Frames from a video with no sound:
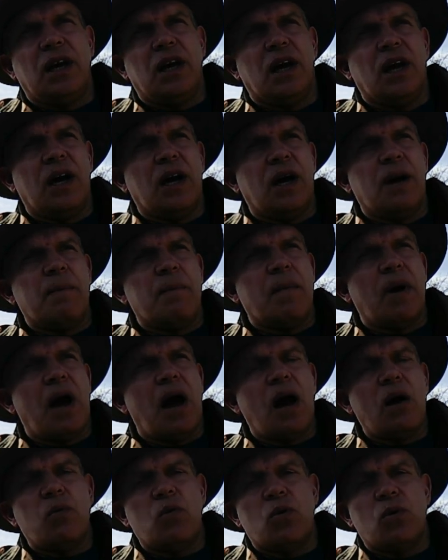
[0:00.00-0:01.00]

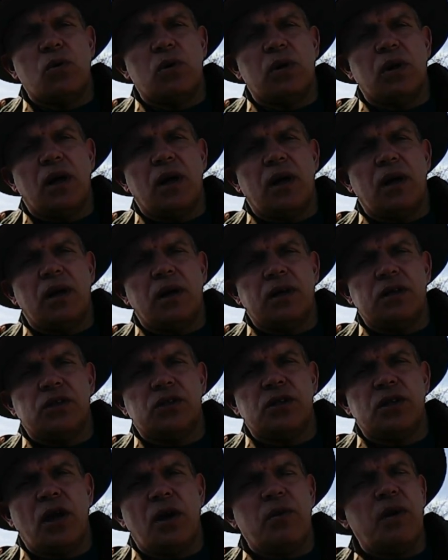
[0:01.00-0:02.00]
I will
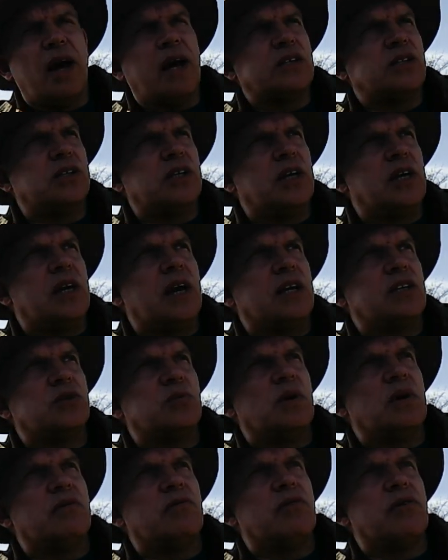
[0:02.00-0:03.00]
no doubt see you next
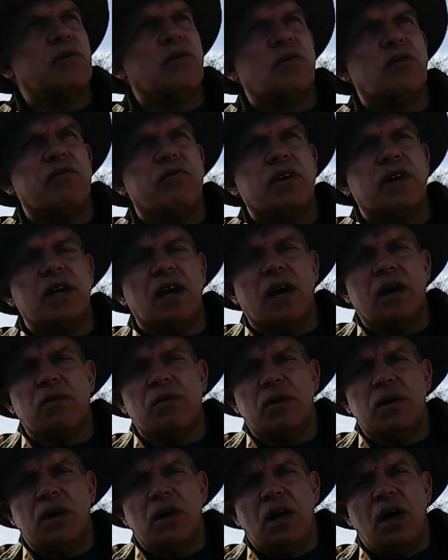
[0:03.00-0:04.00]
week for another video.
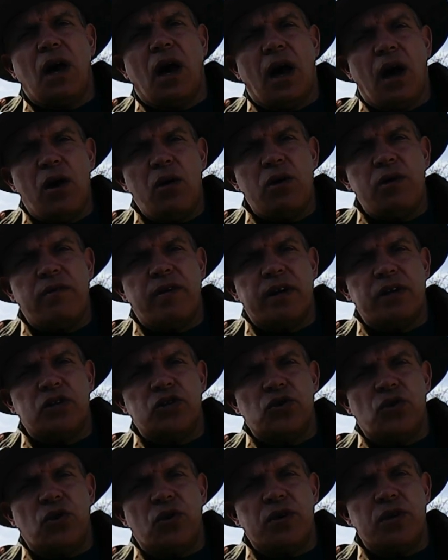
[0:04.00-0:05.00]
I hope you've
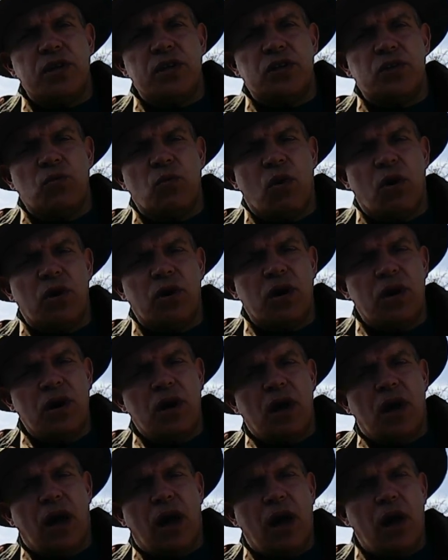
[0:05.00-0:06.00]
enjoyed this
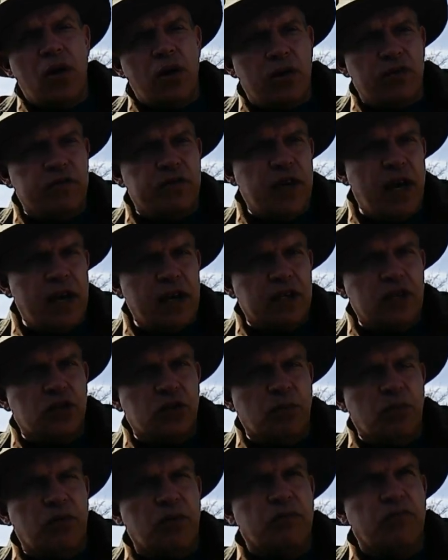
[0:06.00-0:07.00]
one. I hope you've taken
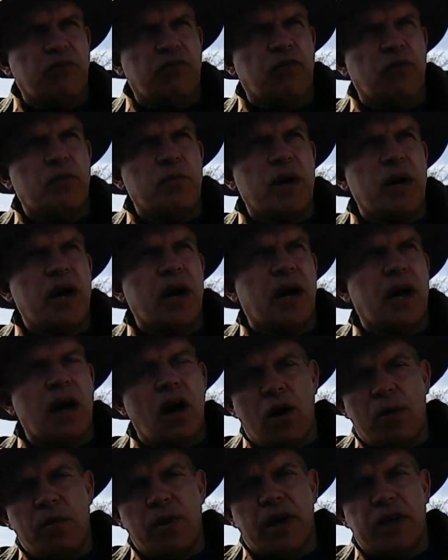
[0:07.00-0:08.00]
something from it, and I
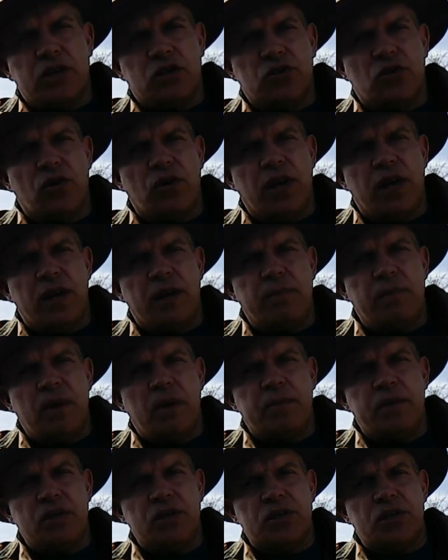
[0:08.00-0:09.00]
hope you enjoy the
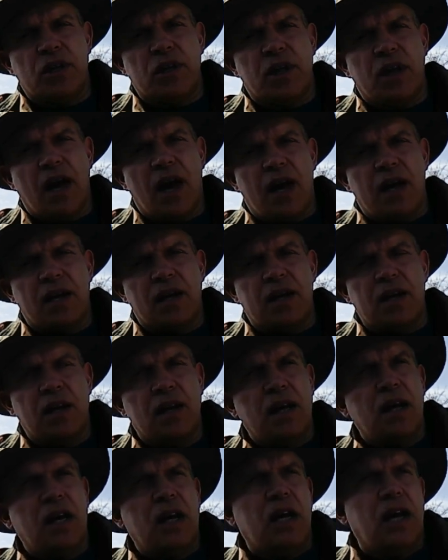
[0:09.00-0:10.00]
images at the end.
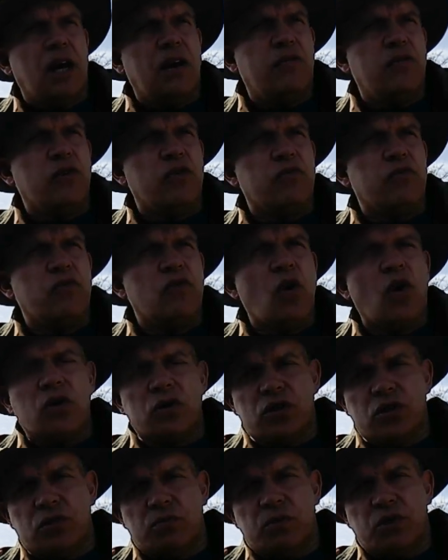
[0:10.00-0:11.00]
If you've not
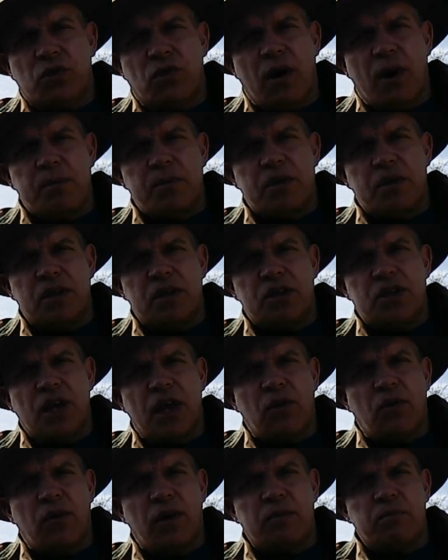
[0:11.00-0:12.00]
subscribed to the
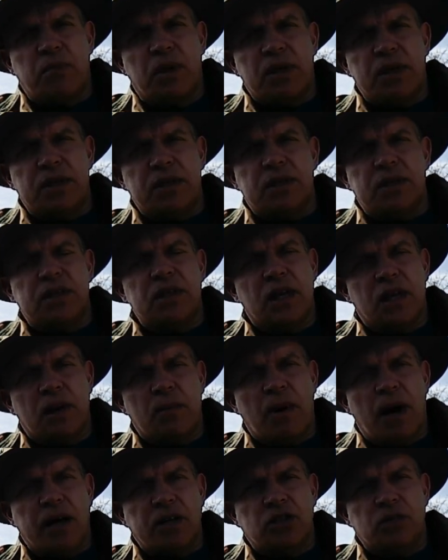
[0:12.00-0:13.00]
channel, then please think
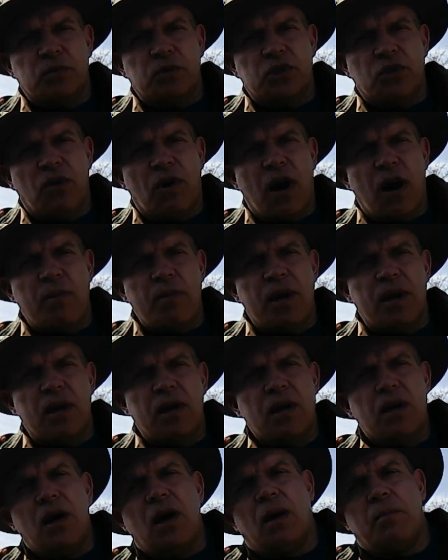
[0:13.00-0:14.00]
about subscribing.
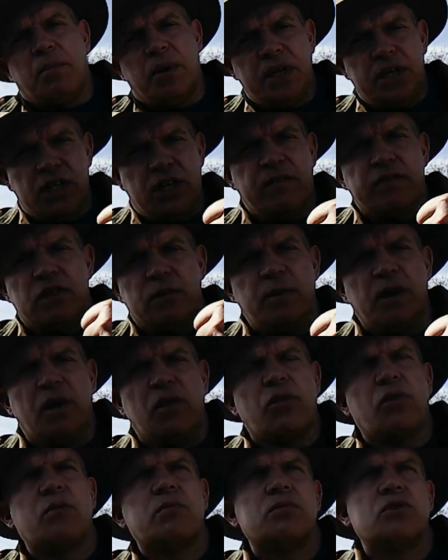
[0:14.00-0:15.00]
And please give us a big
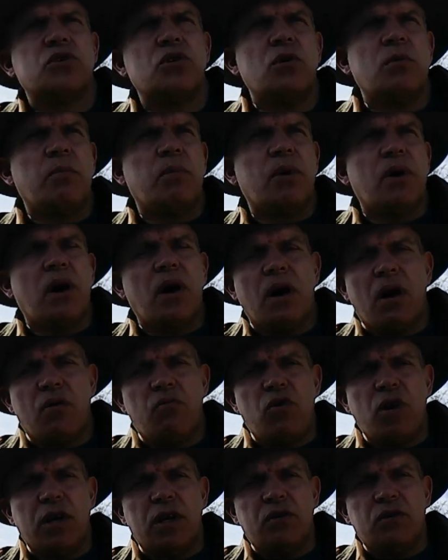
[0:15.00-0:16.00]
thumbs up. It
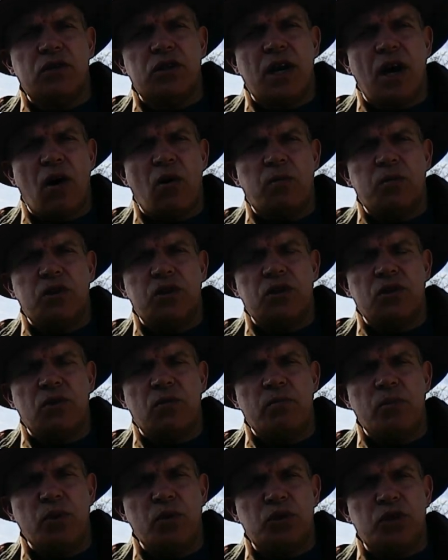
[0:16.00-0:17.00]
really does help to
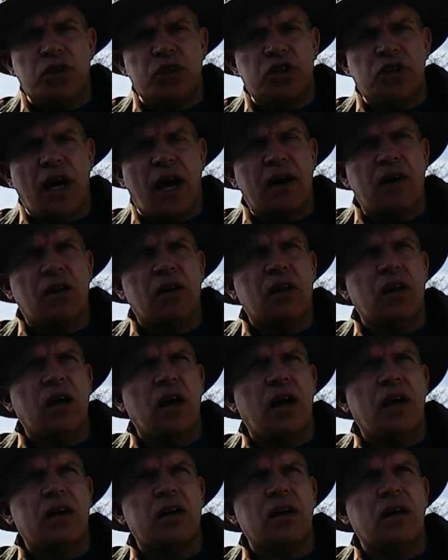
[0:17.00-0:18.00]
boost the channel
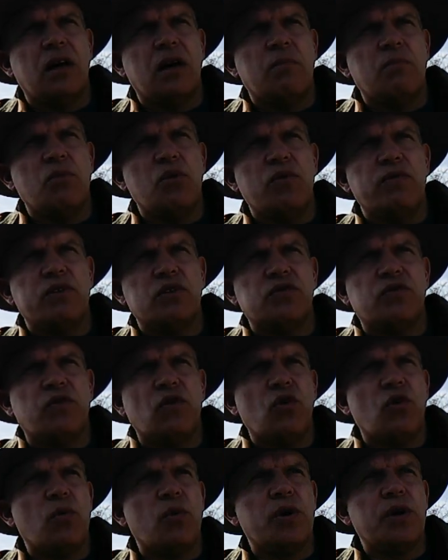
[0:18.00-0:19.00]
and move us
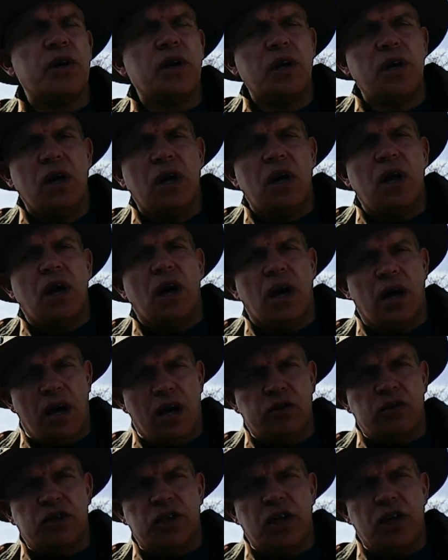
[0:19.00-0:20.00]
forward. And
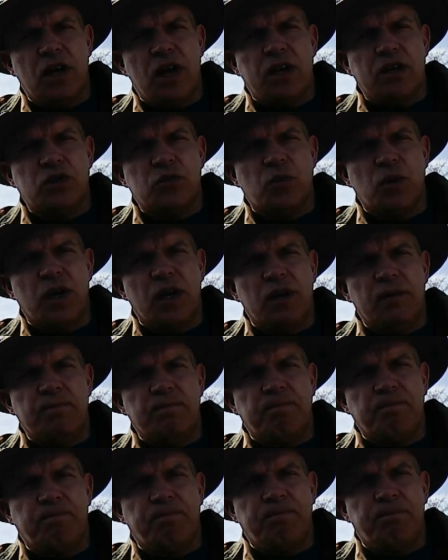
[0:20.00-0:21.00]
I'll see you next week.
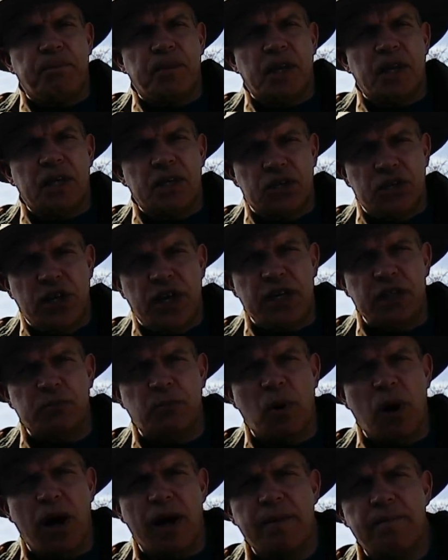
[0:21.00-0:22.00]
Cheers,
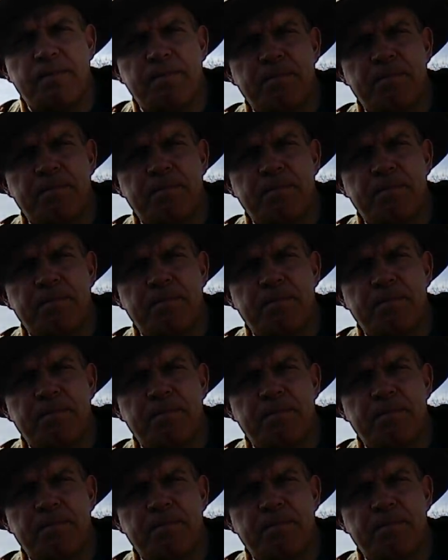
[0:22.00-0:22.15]
bye.